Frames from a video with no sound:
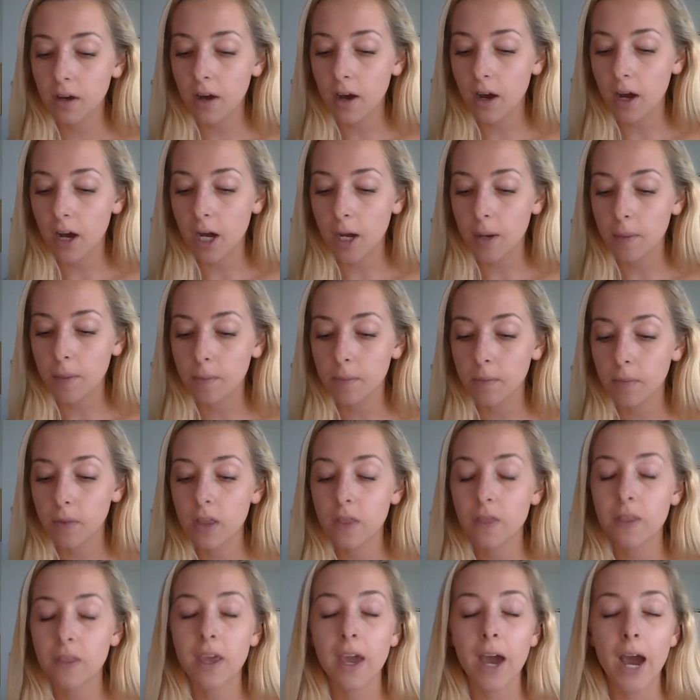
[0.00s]

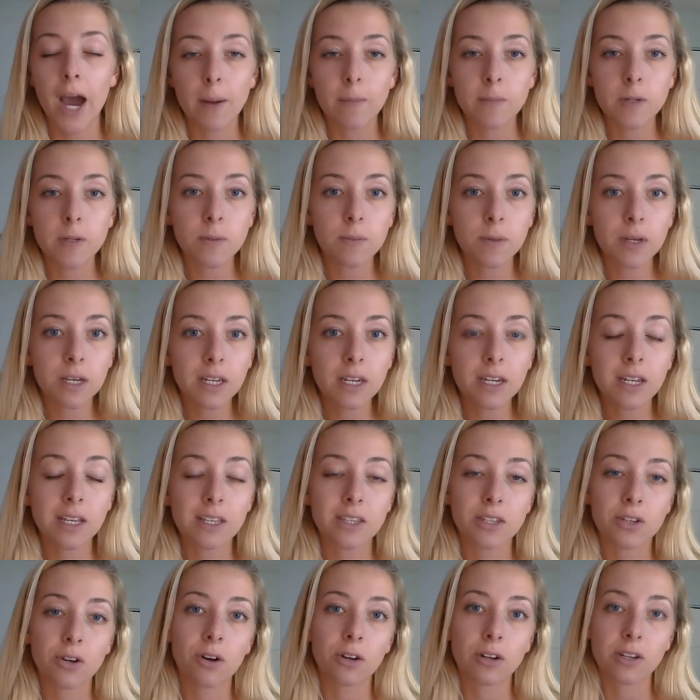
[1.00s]
In the abdomen,
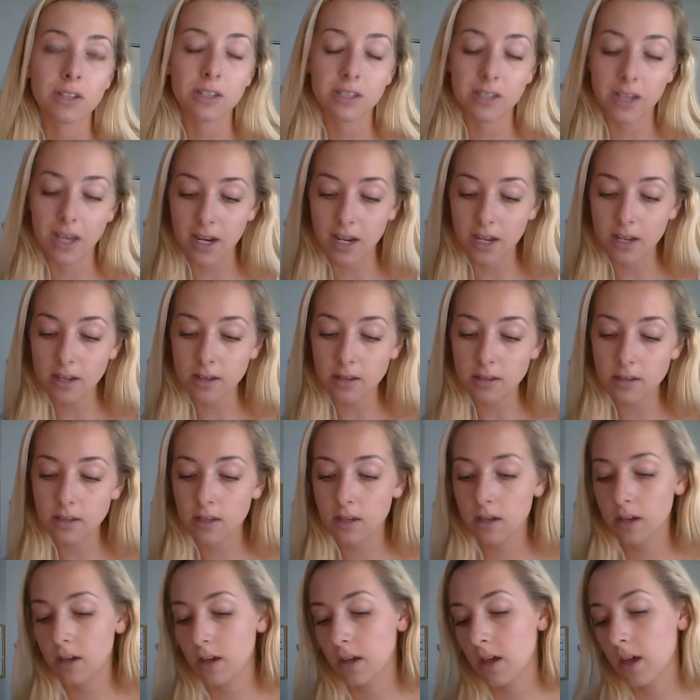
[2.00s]
it's called
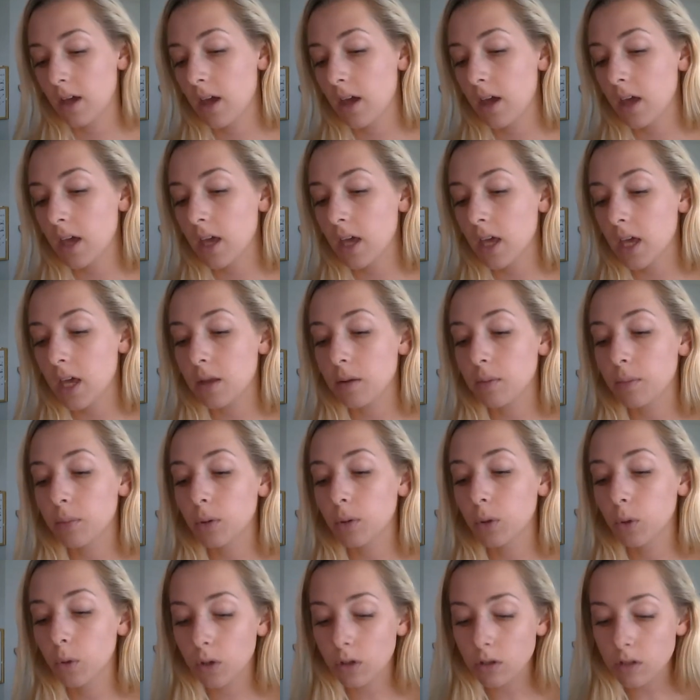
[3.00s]
ascites. In
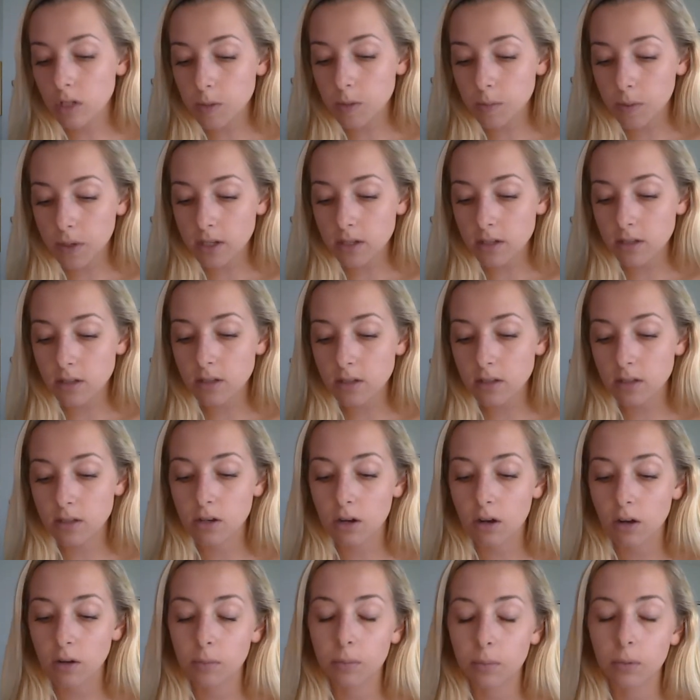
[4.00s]
pleural spaces, it's
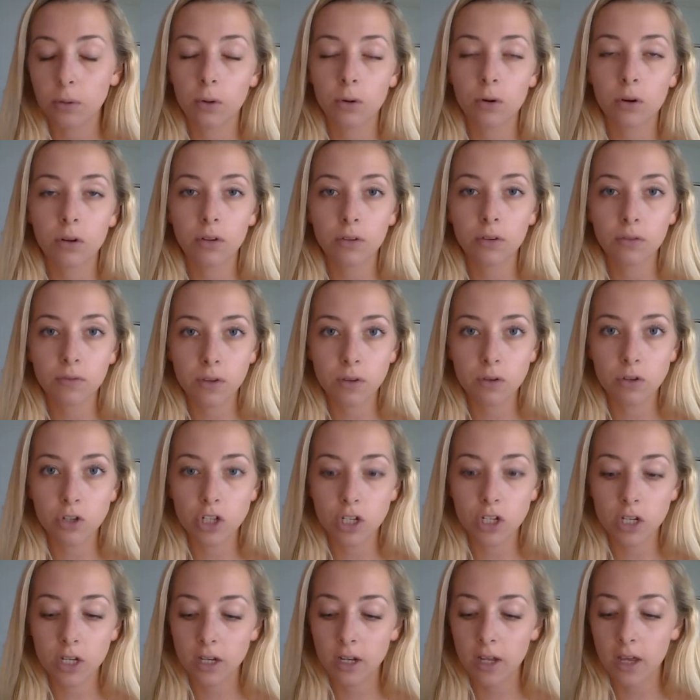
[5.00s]
called pleural
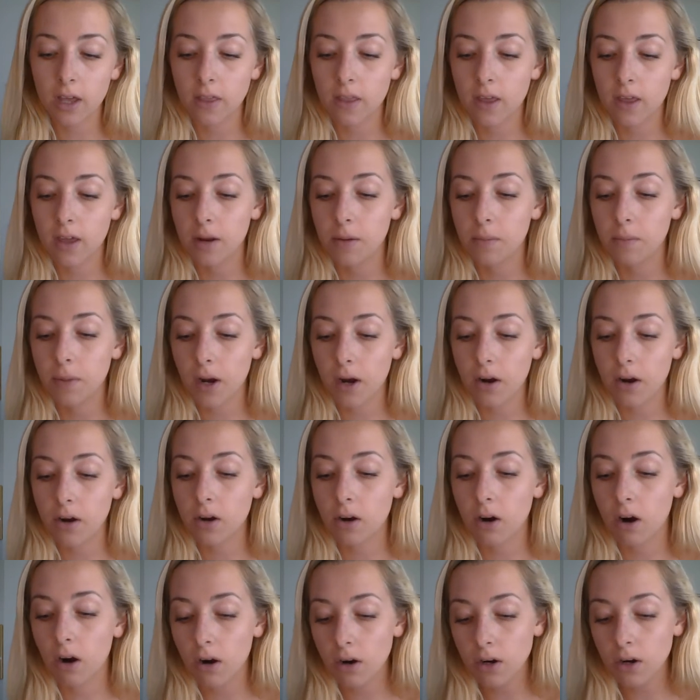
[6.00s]
effusion, and then in
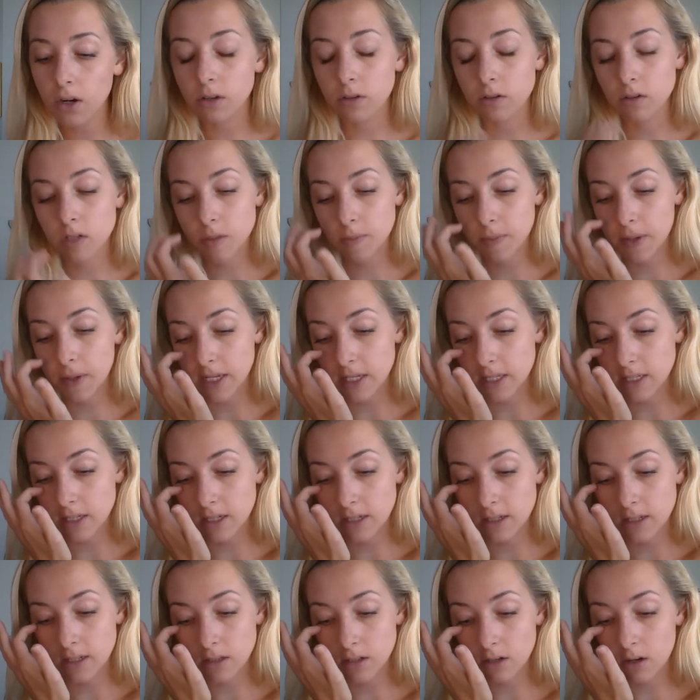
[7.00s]
pericardial
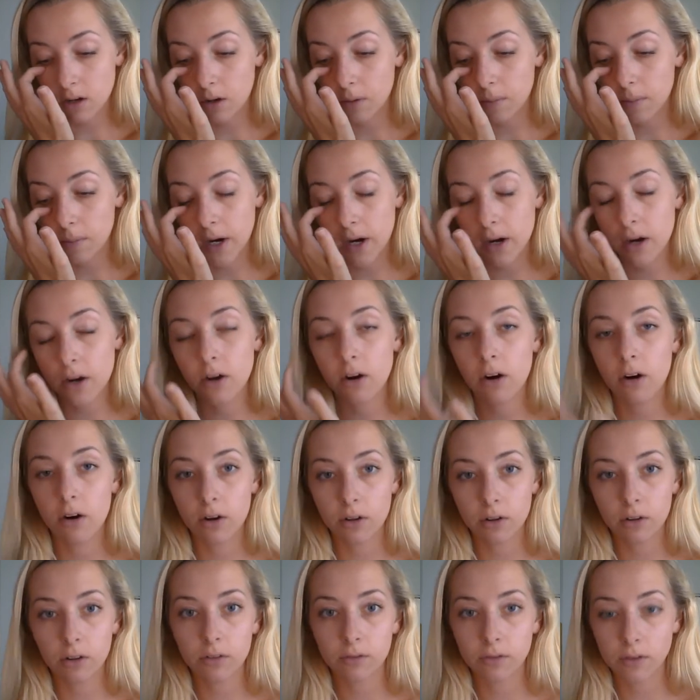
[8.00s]
spaces, it's called
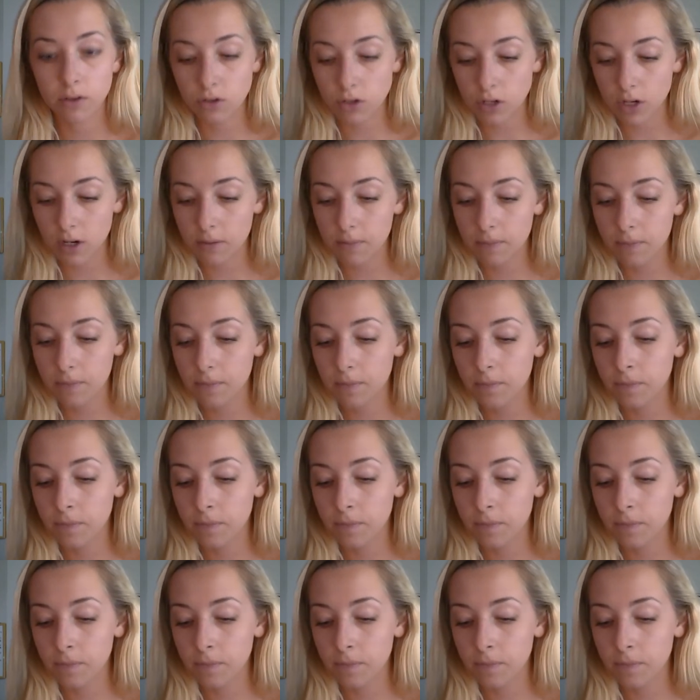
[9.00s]
pericardial effusion.